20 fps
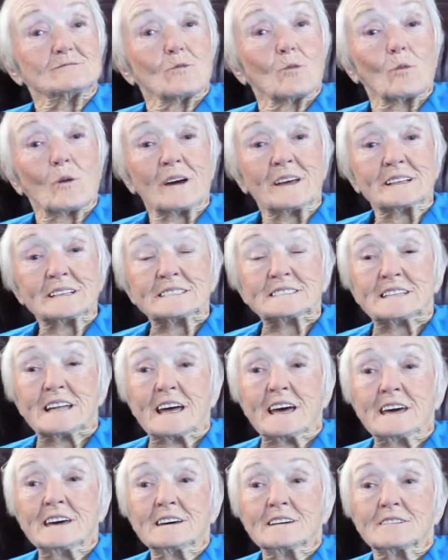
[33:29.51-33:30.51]

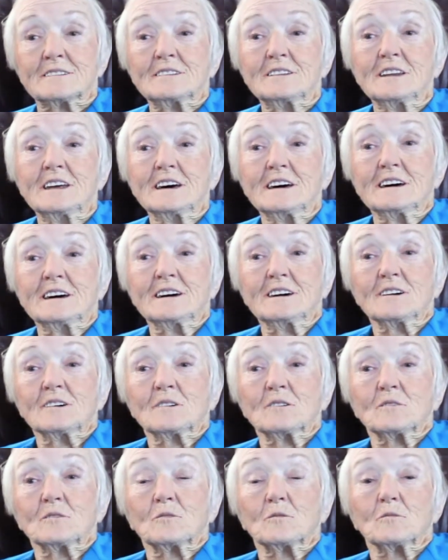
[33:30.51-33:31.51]
Wednesday, and
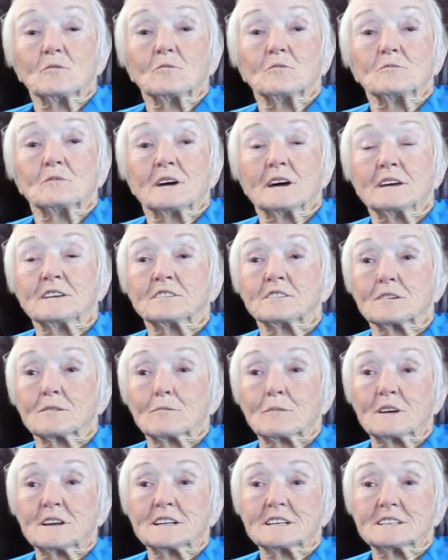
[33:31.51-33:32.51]
he took
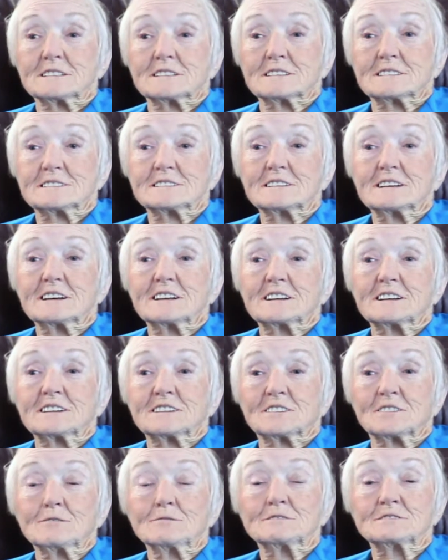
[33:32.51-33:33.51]
me to
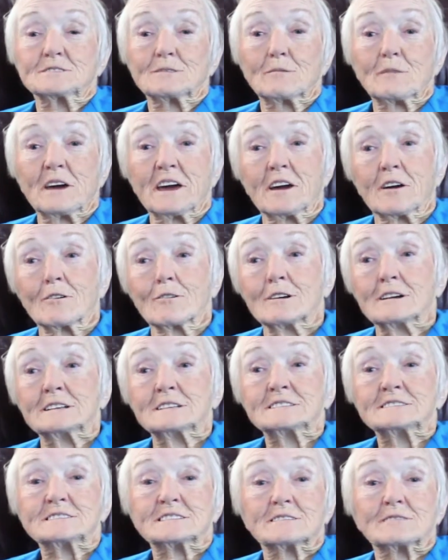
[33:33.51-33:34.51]
do some
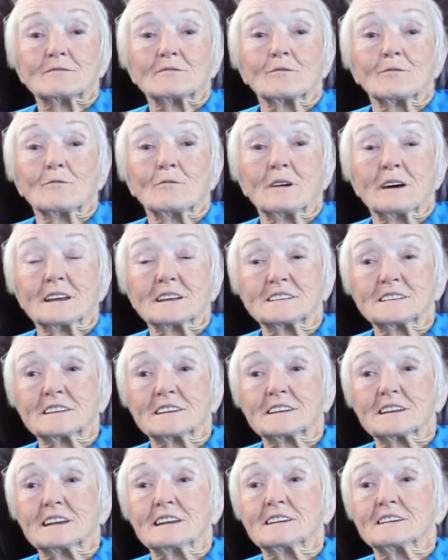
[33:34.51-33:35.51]
errands and went to
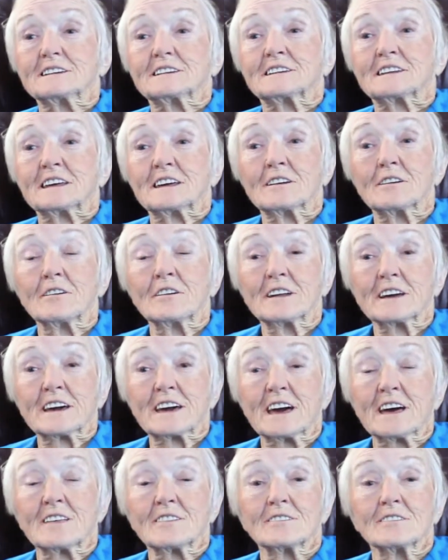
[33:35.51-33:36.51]
dinner
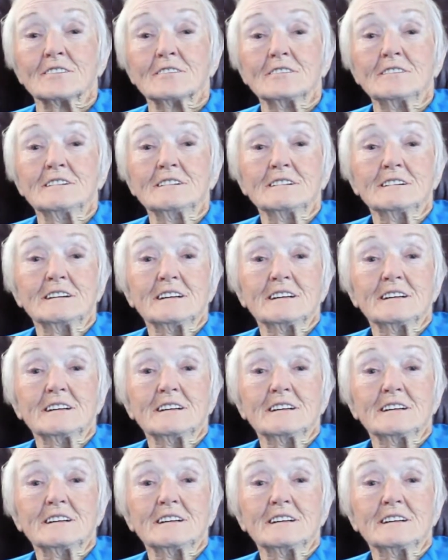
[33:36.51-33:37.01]
together.